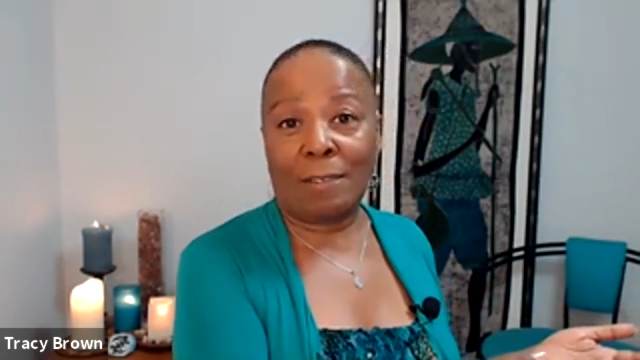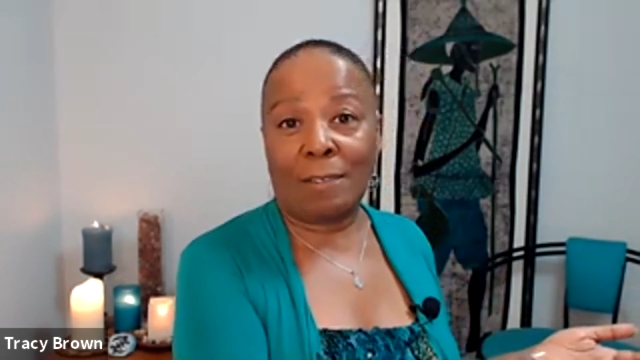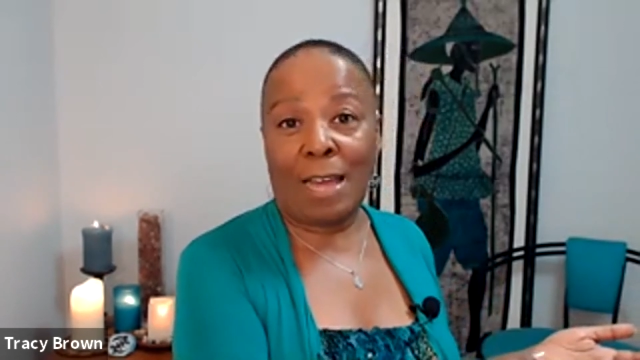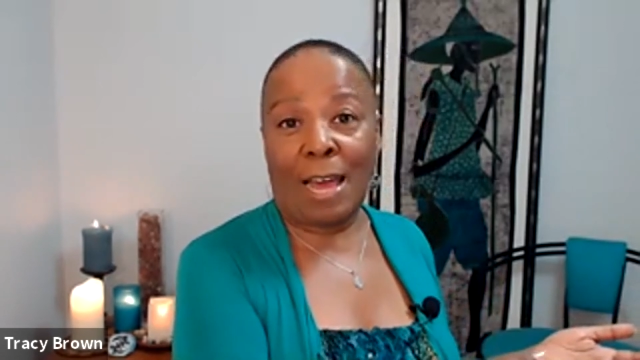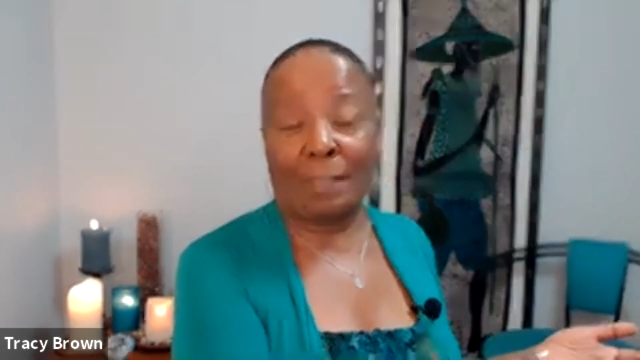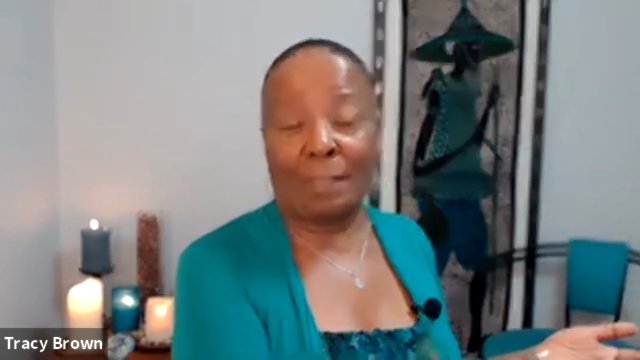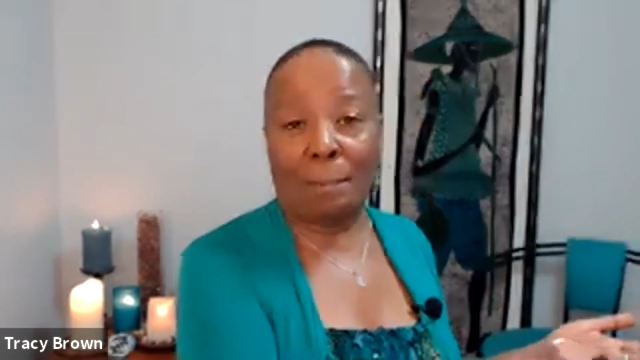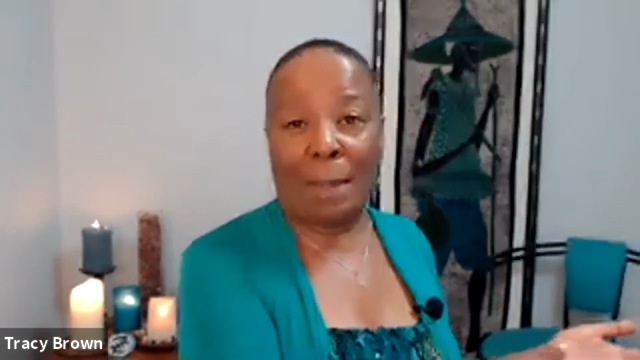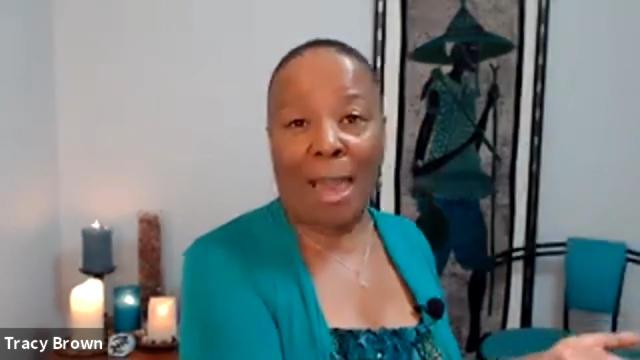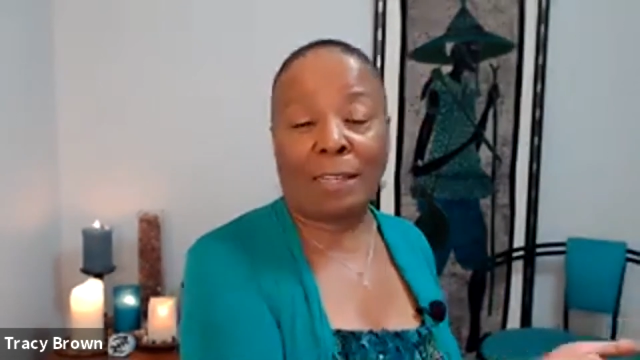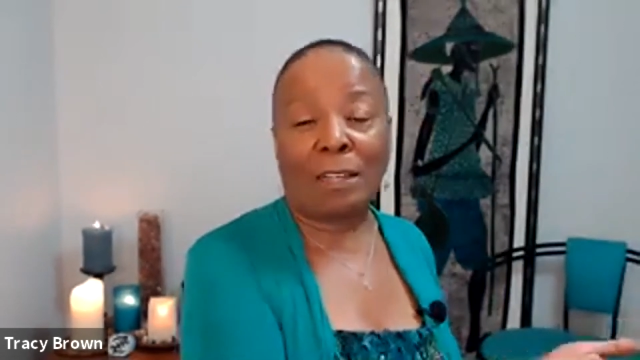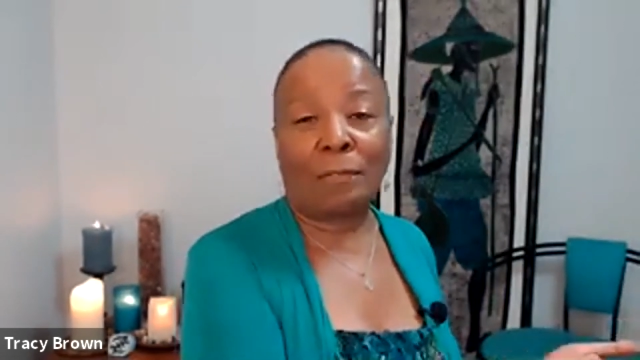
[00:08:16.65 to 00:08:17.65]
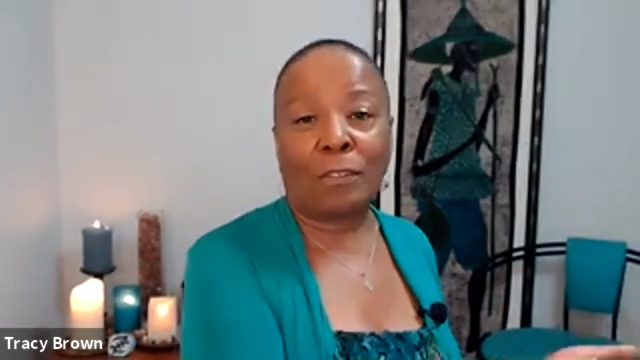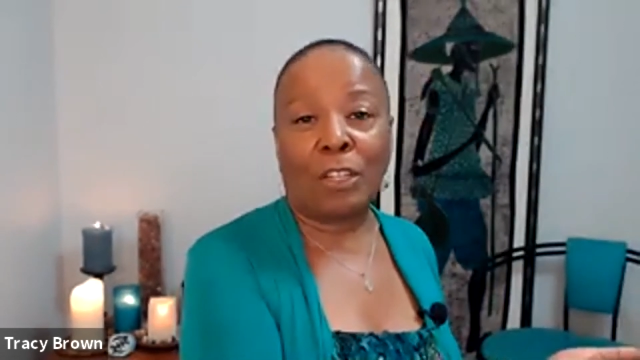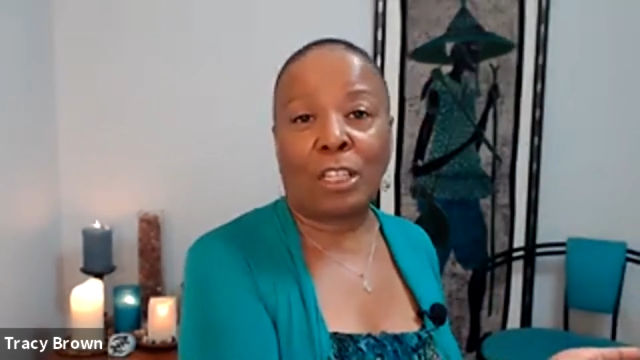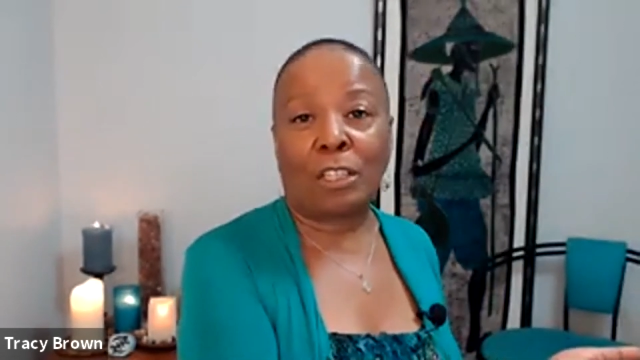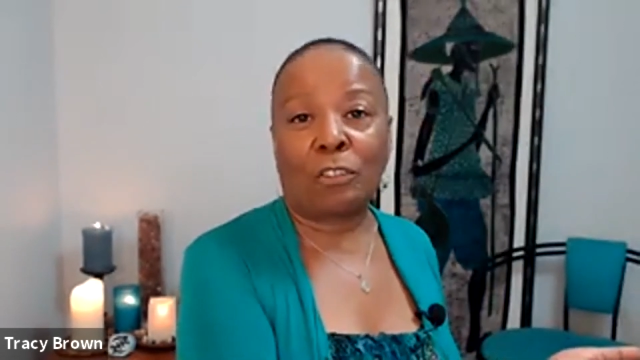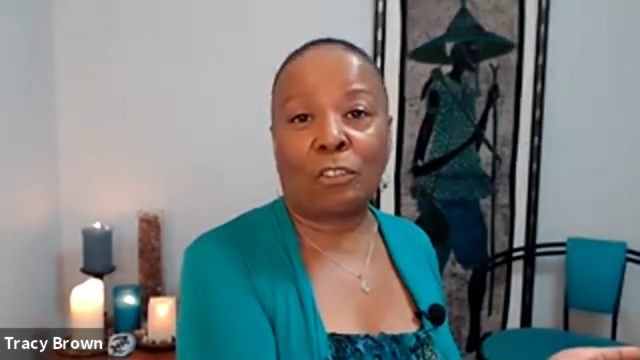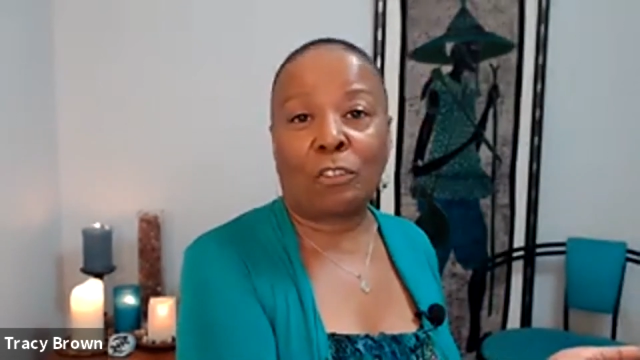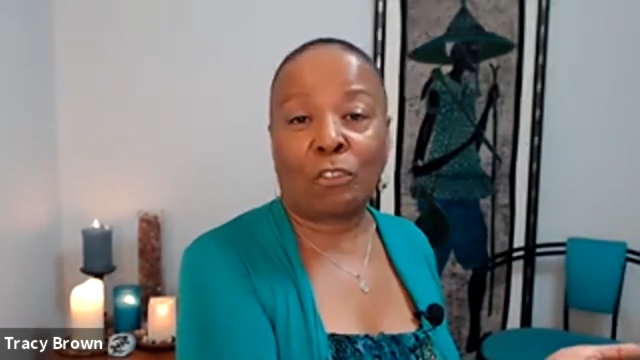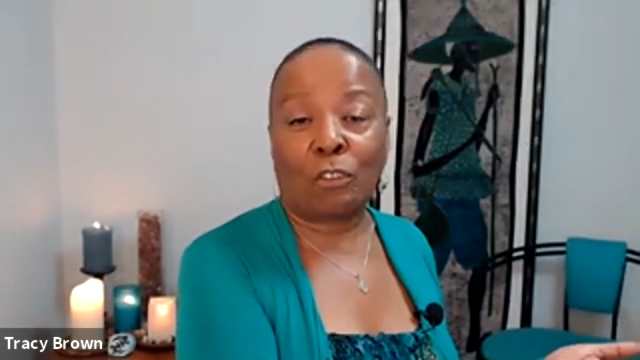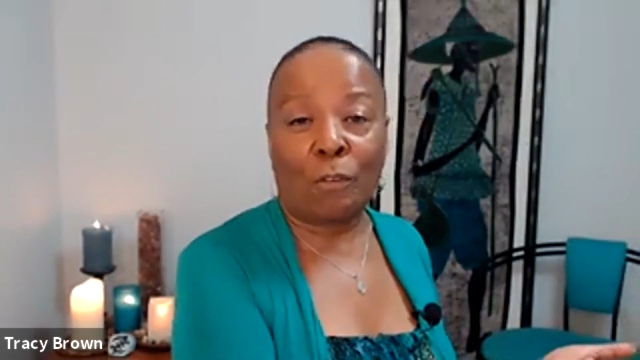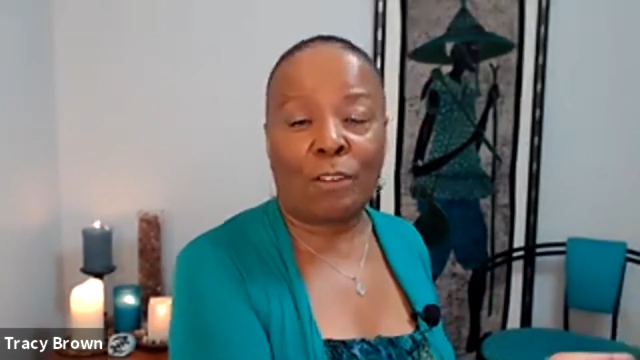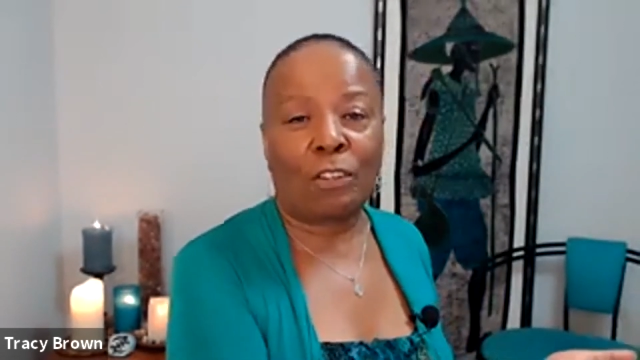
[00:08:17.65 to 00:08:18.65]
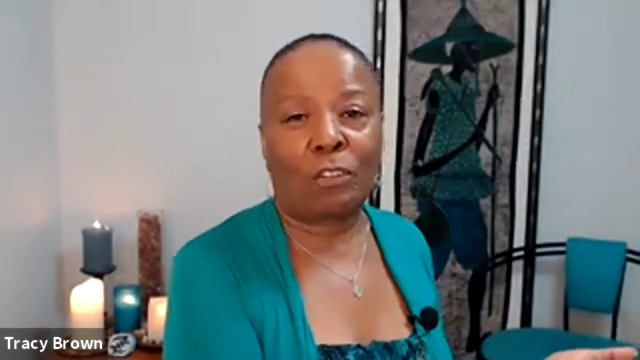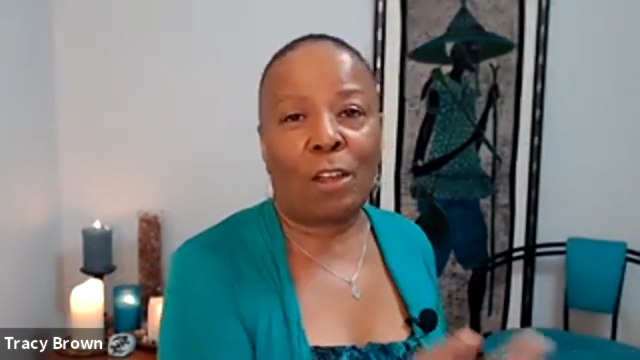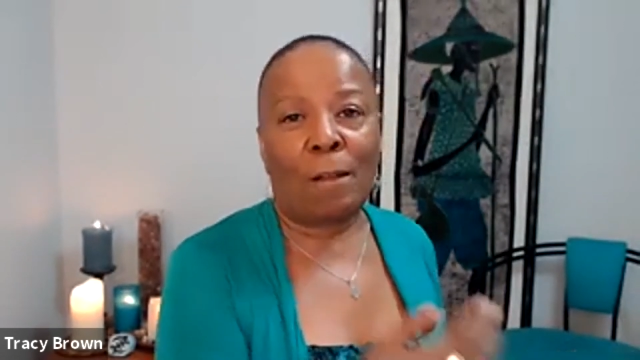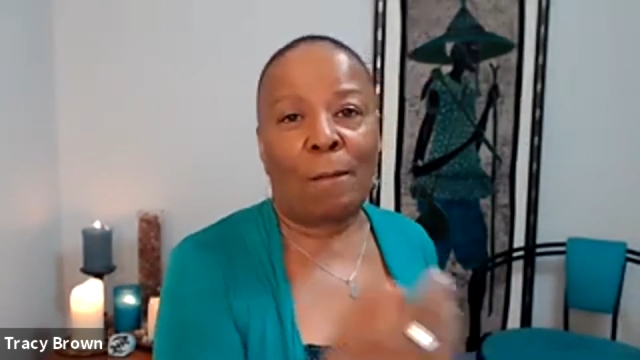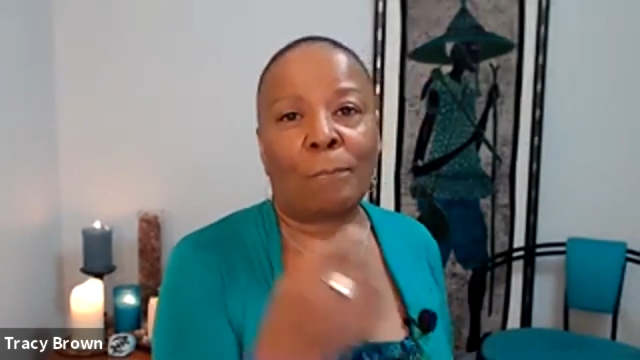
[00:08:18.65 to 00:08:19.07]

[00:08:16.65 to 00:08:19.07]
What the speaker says: at the back of the service?